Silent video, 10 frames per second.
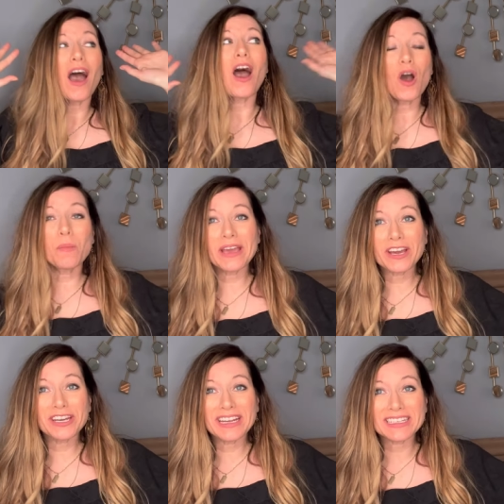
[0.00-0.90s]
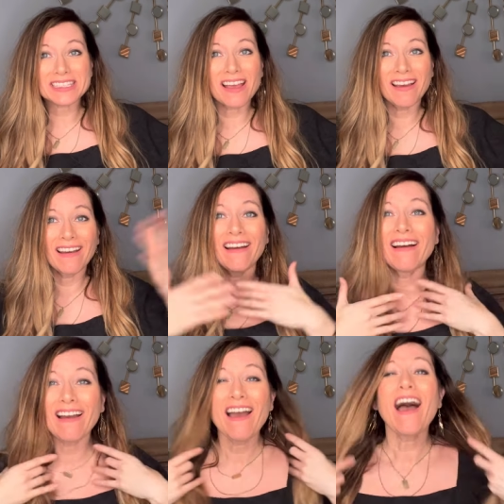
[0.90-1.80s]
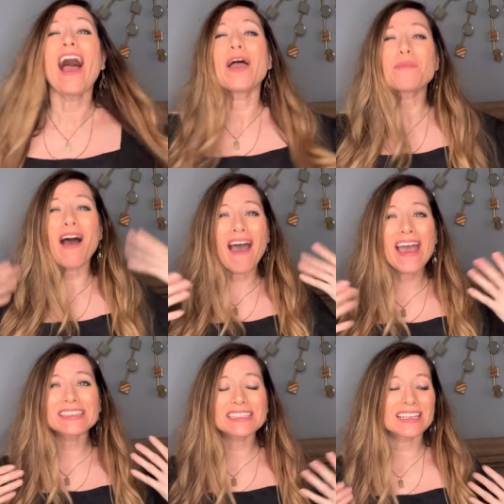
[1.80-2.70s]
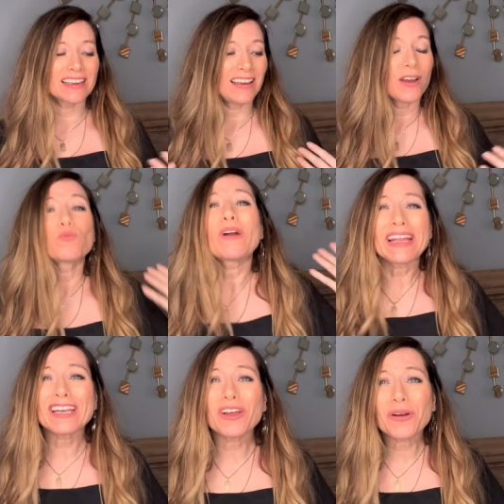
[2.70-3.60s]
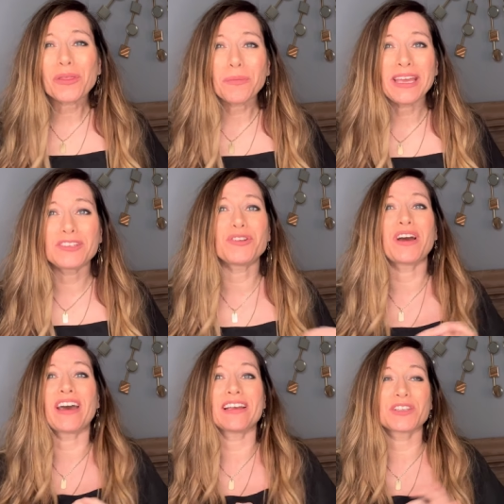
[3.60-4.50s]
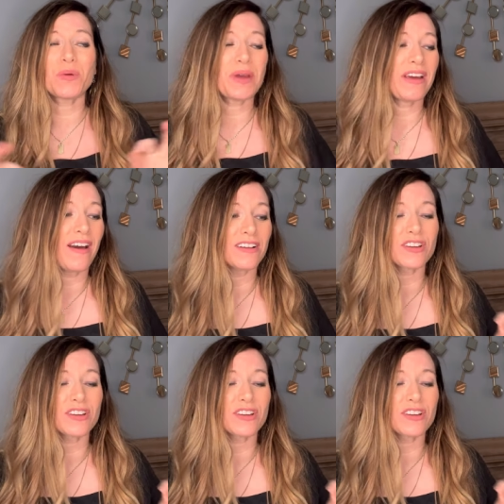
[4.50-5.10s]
Oh my goodness. I'm hot. Ready to go to the beach, you guys. Oh my gosh.